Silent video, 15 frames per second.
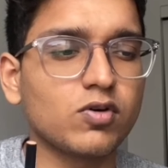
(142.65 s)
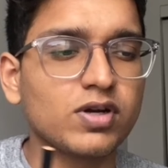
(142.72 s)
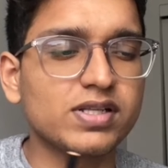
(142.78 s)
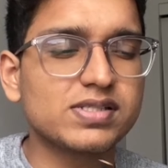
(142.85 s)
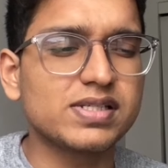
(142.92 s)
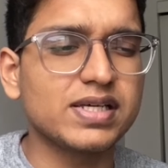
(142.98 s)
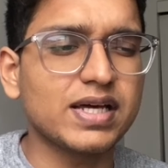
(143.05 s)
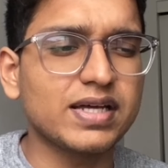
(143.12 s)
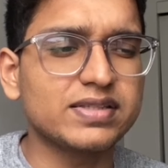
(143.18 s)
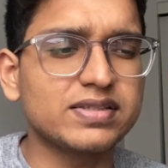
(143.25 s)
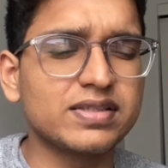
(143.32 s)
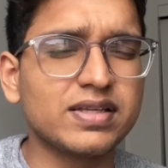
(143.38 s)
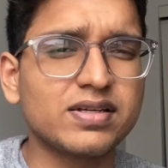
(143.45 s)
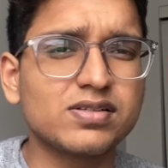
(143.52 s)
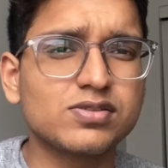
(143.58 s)
Honestly,
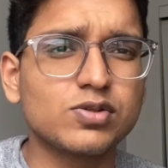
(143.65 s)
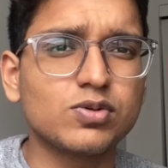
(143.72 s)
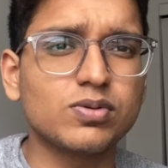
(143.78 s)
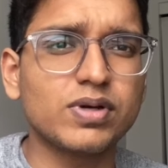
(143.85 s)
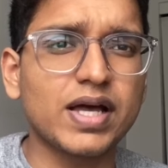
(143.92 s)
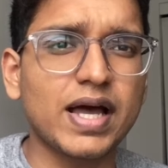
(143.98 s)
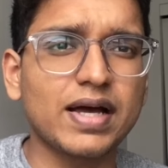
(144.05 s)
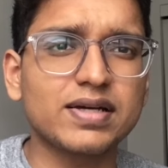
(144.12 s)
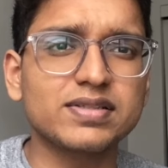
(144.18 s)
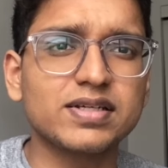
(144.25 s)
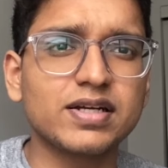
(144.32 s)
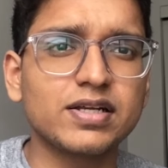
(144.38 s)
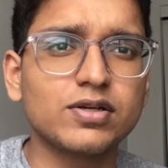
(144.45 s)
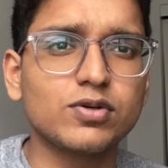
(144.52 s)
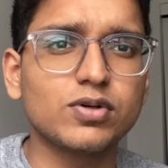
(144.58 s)
there is no hack
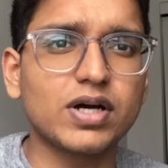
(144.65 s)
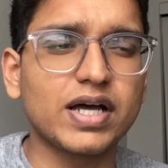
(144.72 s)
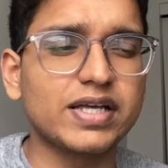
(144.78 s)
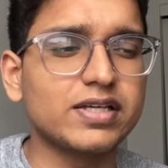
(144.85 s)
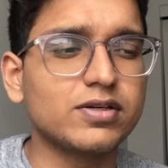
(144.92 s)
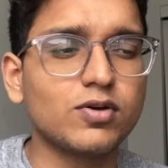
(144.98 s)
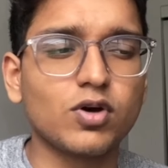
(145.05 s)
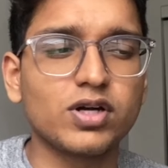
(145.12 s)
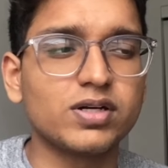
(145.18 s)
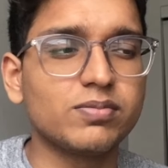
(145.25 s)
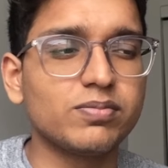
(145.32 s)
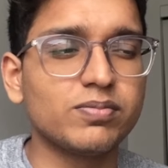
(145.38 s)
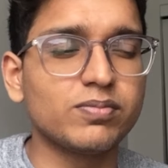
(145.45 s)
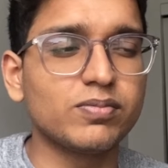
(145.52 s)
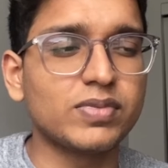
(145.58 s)
that I know. I got it,
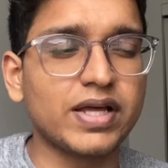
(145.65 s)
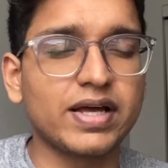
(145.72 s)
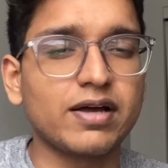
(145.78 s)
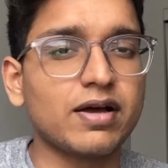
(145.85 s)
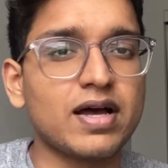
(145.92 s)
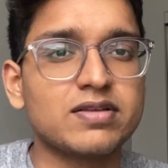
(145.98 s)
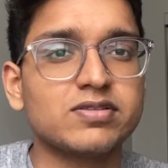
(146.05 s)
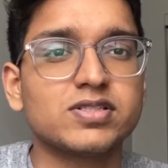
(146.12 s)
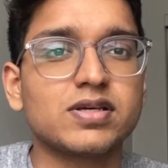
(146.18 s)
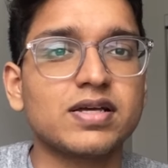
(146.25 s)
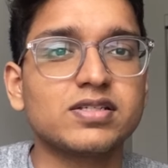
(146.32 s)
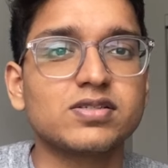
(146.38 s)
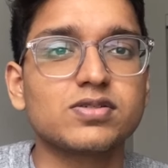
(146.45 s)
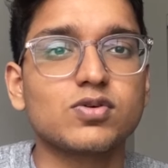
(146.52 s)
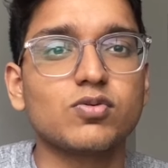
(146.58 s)
like I
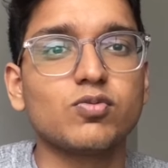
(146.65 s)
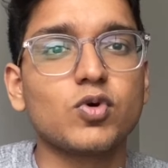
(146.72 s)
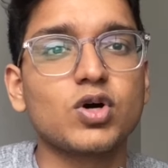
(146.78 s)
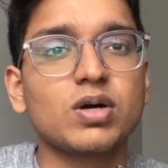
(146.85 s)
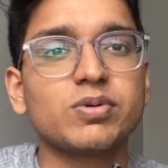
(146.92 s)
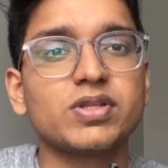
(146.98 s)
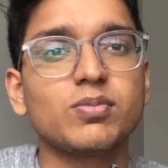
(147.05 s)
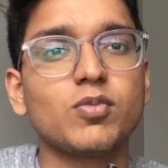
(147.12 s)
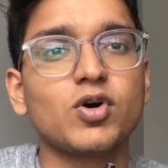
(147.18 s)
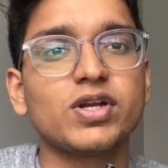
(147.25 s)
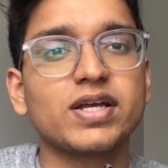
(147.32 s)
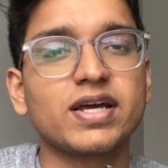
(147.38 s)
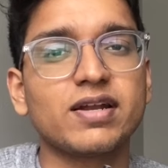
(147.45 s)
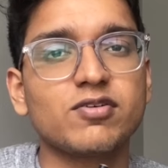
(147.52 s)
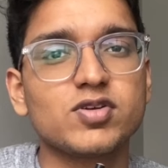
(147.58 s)
just woke up in the
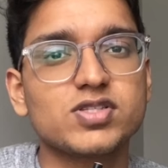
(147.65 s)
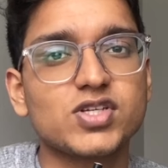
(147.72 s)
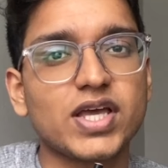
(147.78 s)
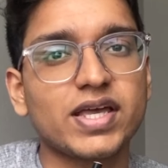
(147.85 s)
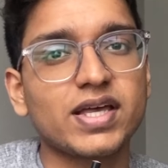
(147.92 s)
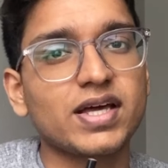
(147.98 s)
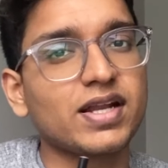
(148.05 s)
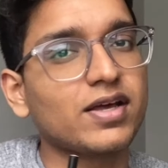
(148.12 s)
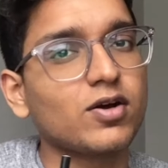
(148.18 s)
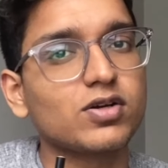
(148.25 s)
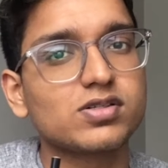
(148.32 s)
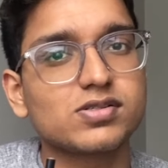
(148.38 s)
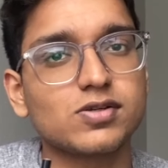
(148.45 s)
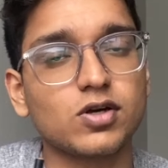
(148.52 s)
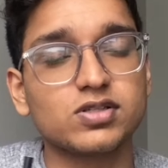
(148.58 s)
morning and I was checking and I
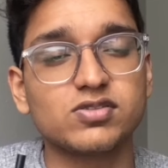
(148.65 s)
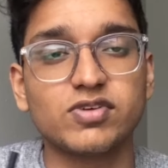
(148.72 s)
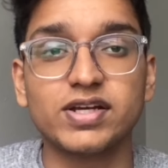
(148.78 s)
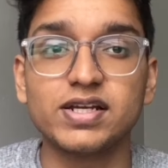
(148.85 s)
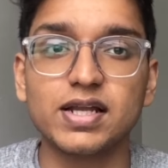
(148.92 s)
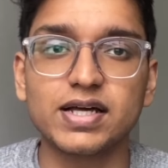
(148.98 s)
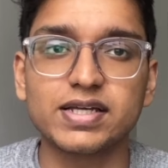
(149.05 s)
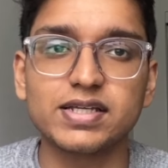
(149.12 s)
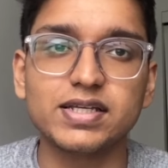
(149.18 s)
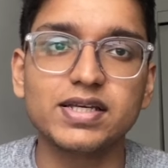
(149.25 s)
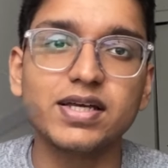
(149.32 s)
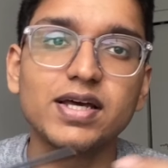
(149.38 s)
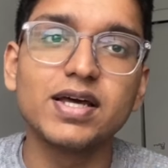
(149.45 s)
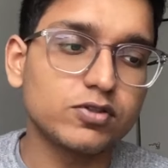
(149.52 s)
got slots very luckily.